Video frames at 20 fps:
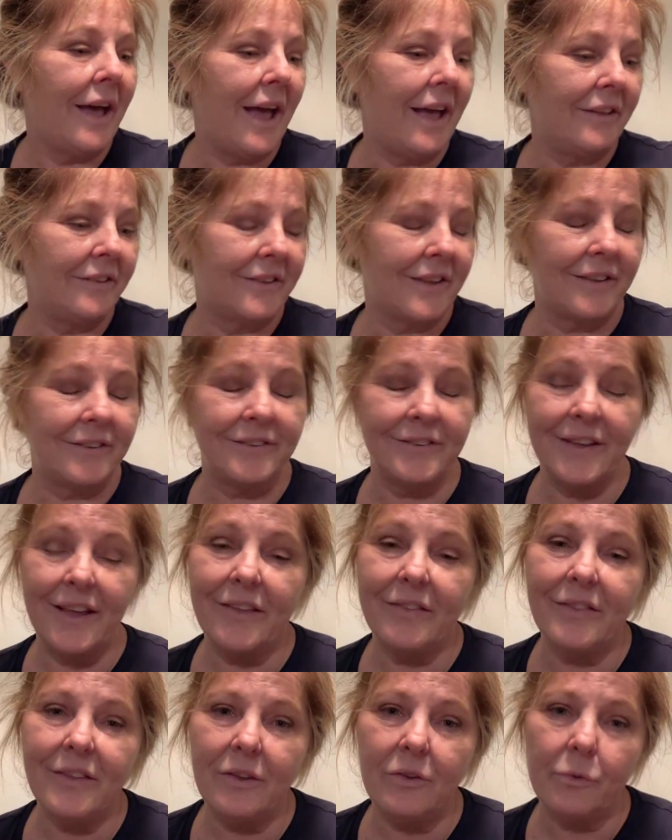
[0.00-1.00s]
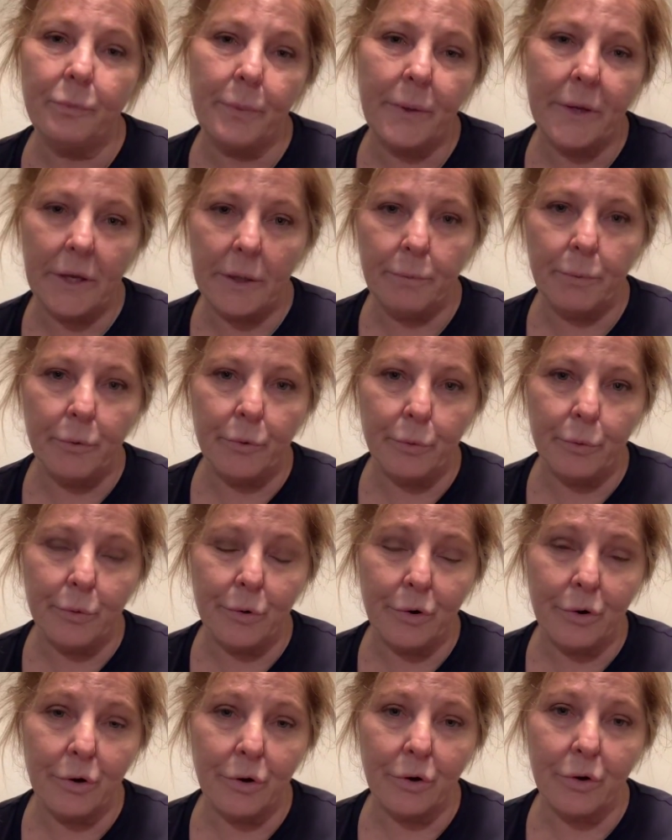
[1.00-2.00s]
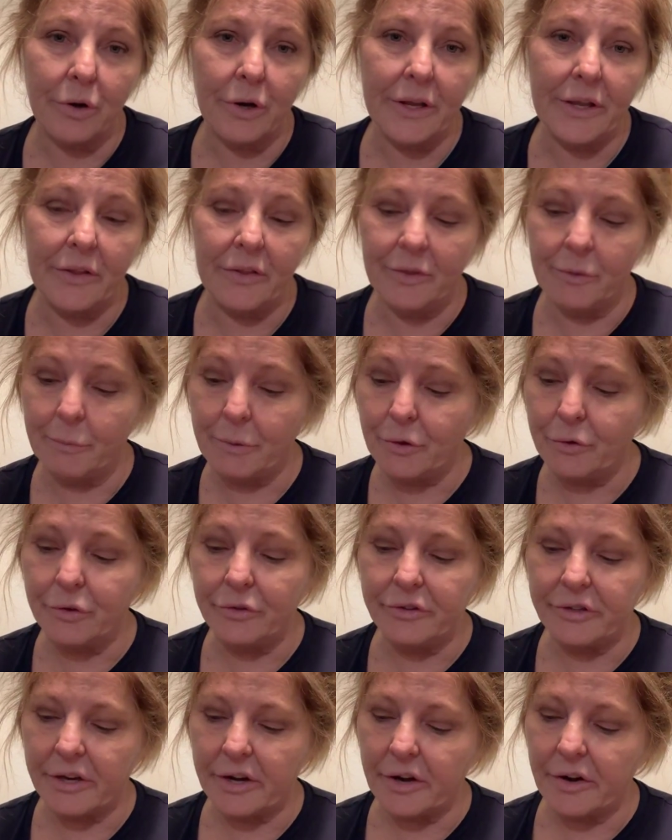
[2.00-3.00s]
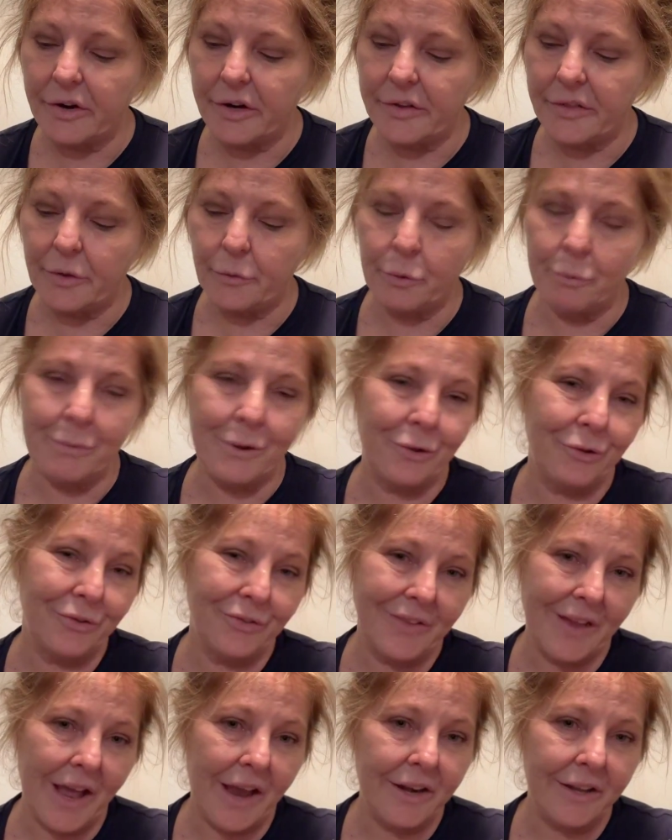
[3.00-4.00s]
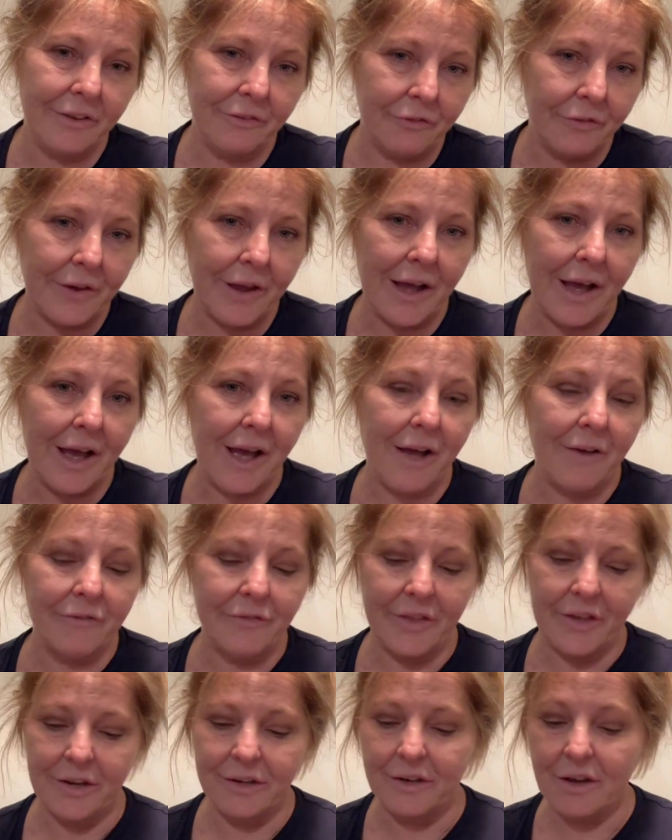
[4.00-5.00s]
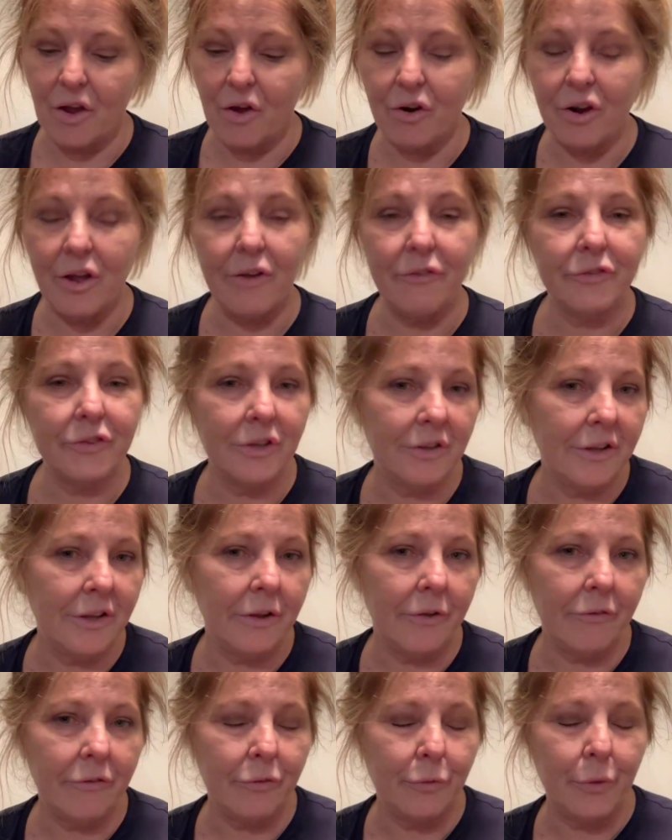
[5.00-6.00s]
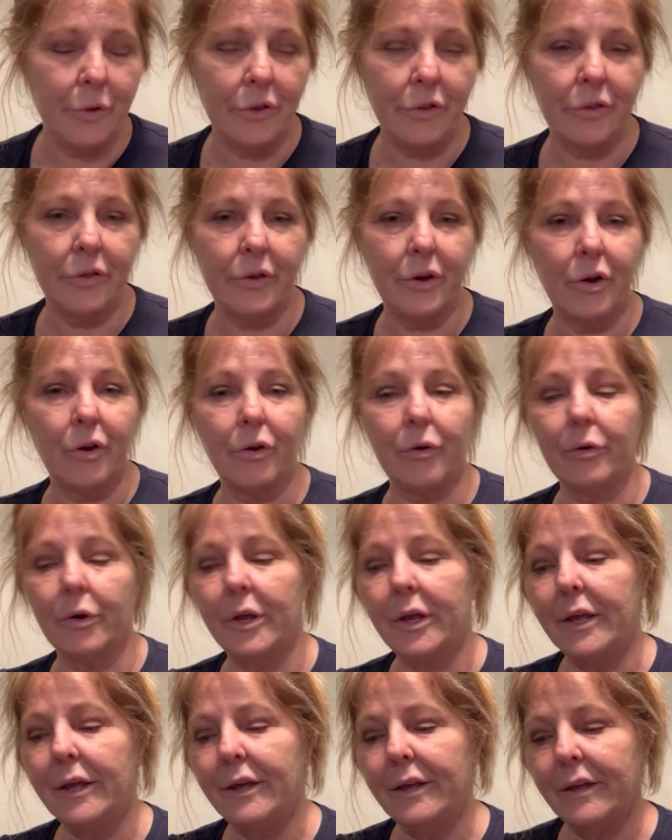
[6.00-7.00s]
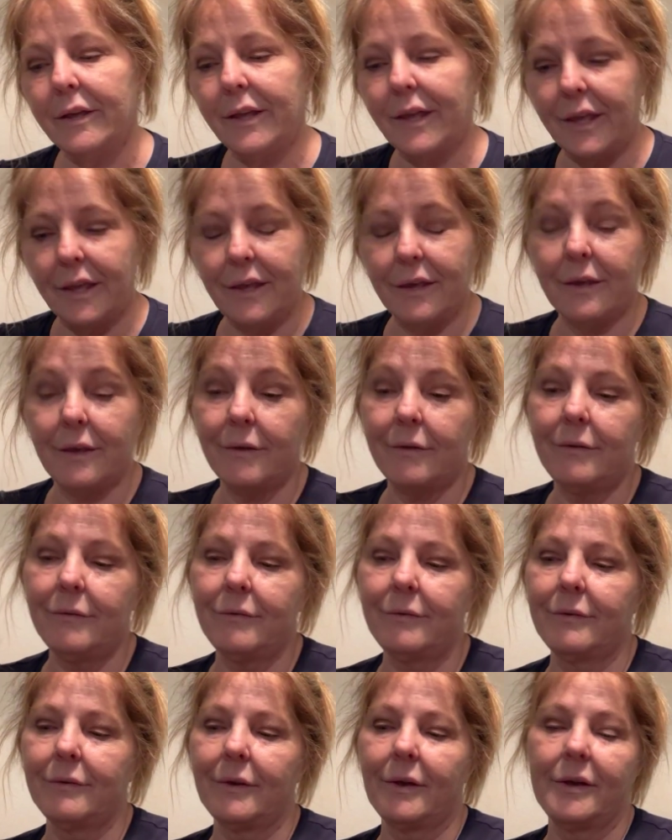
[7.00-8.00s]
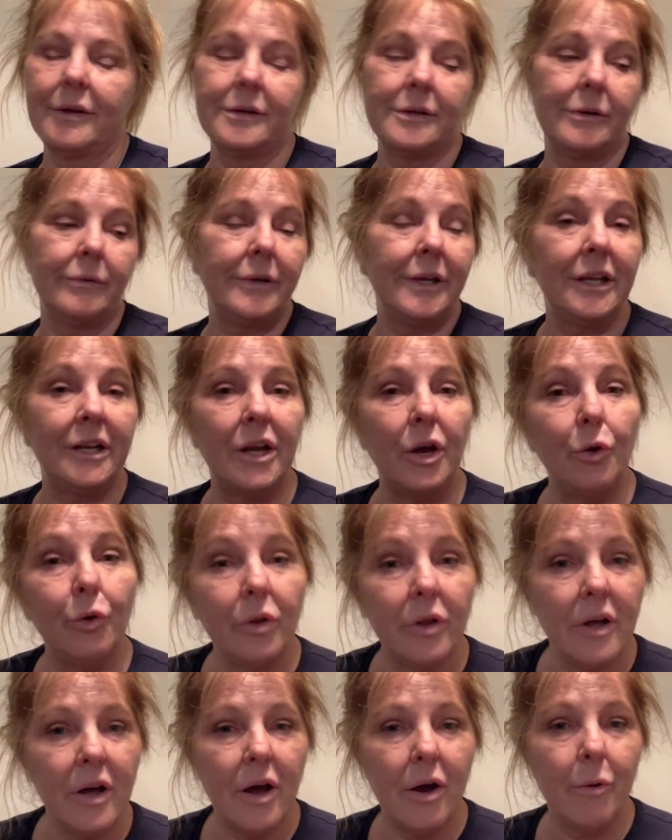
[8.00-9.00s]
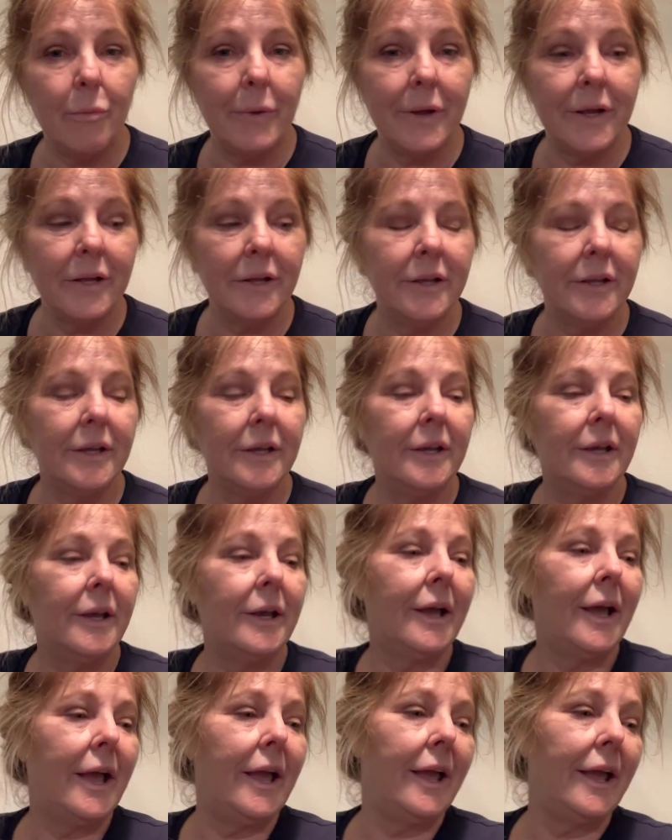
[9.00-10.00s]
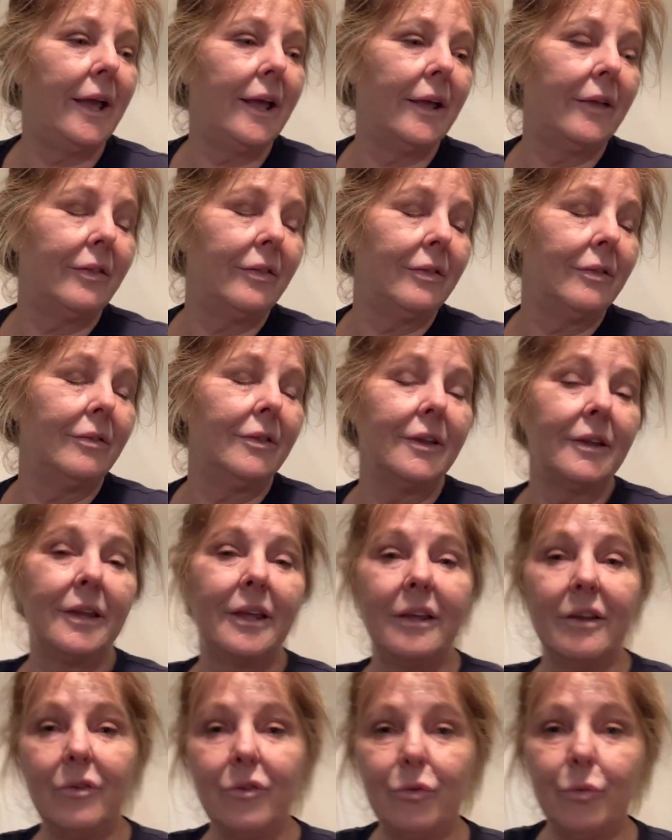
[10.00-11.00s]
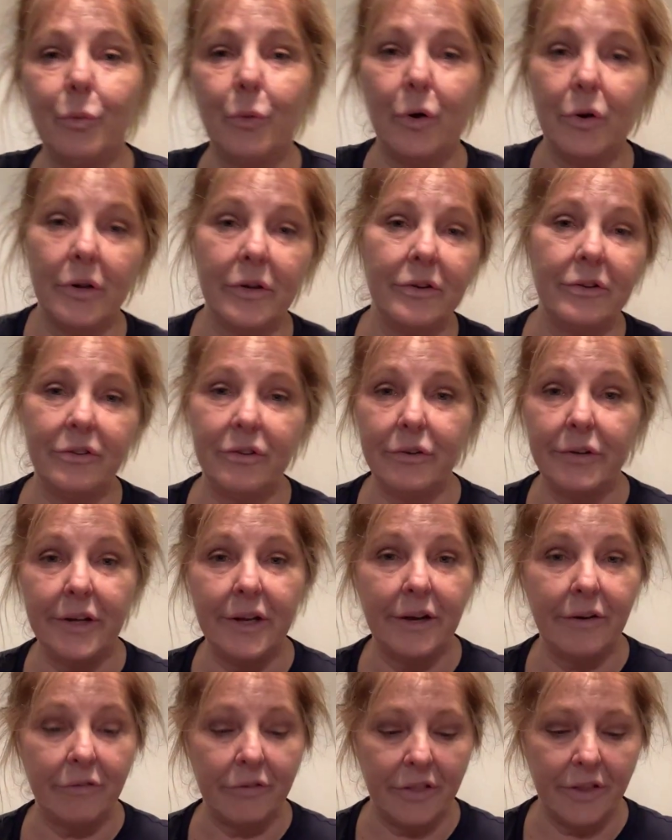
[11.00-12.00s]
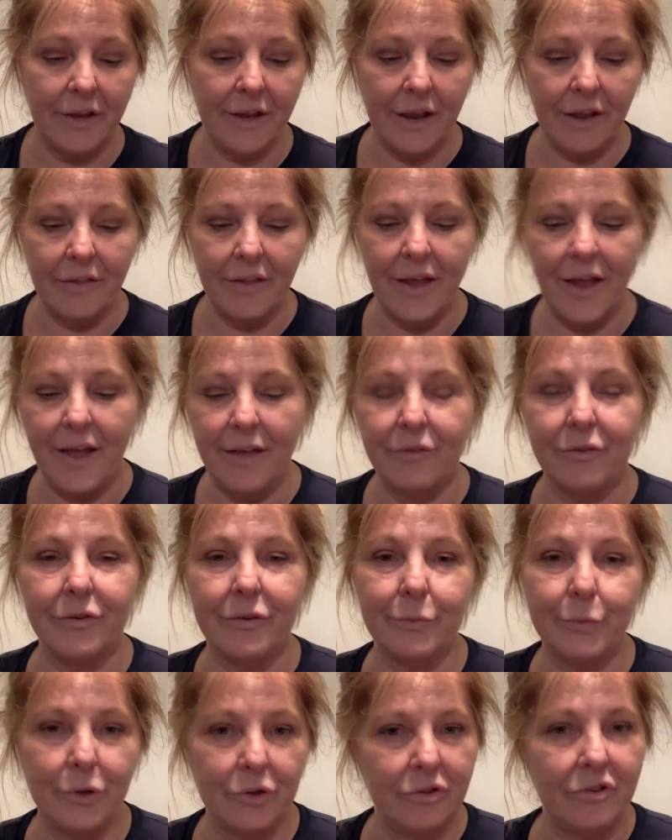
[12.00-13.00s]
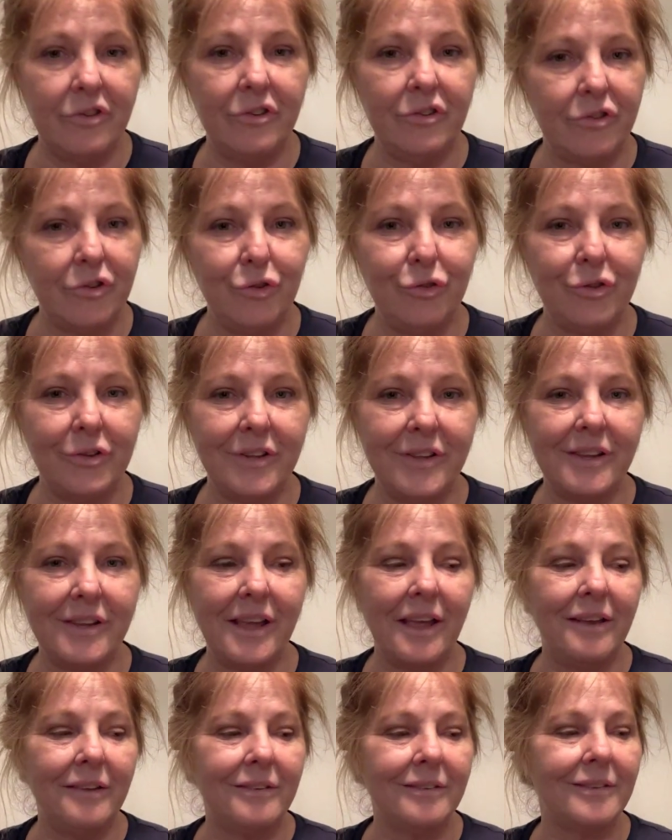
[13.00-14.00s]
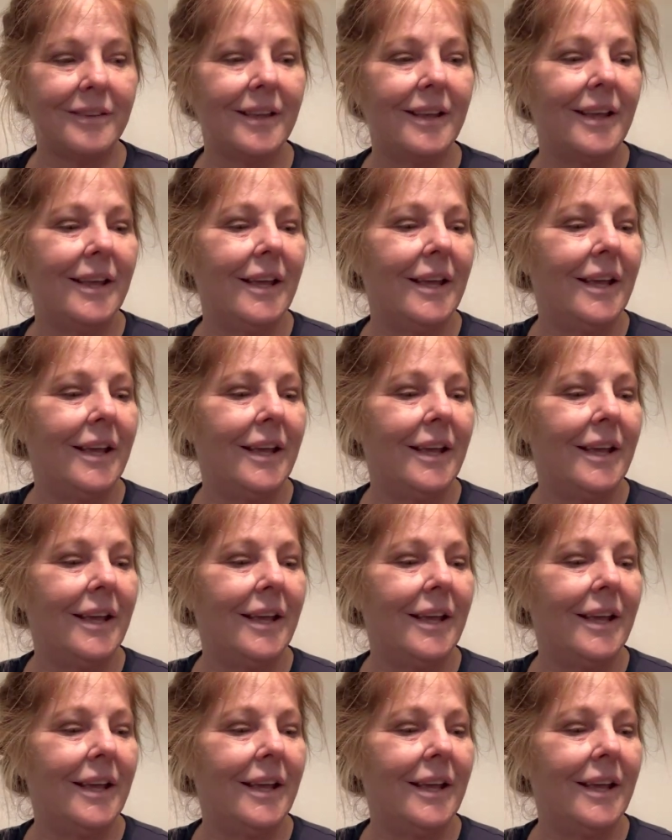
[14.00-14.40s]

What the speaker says: As I said, these people were in the military. They were both 95. They'd gone off to live with their kids in Oklahoma, and the kids wanted to get everything out of the house, which is usually the case.